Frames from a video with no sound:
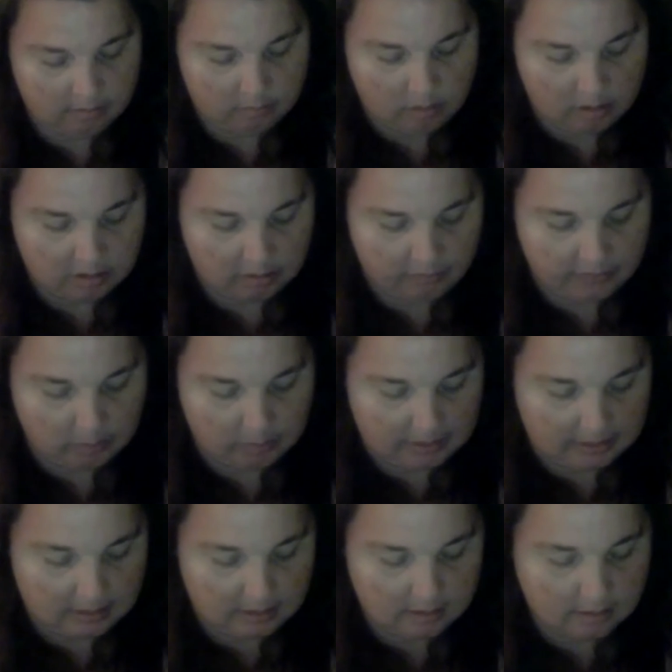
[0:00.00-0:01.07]
whilst I'm
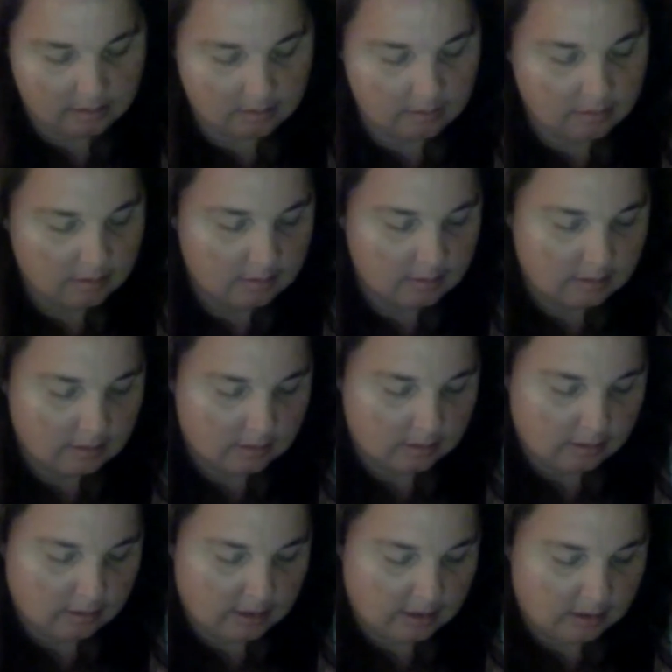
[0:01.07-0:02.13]
filming this.
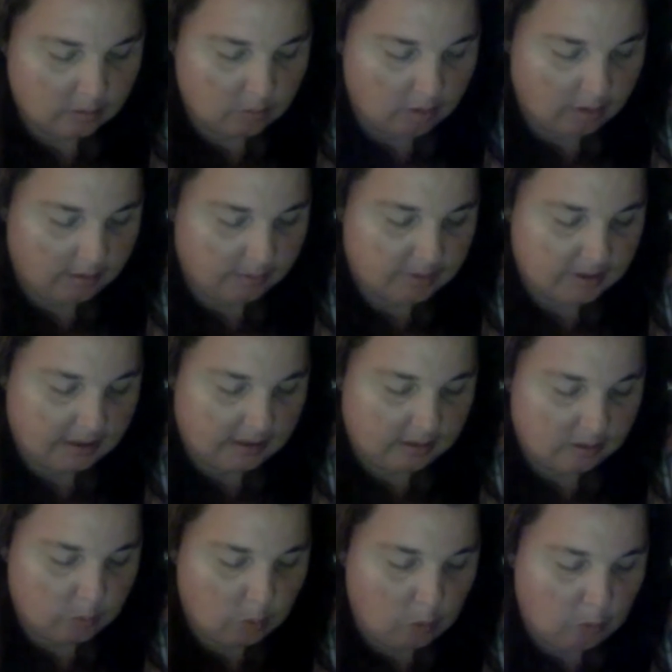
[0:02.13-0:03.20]
So that's why I'm saying
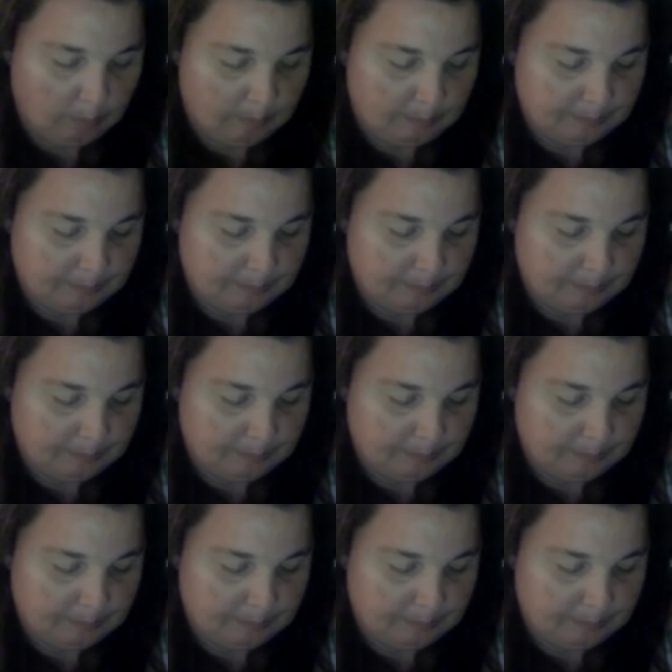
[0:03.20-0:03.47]
it's warm.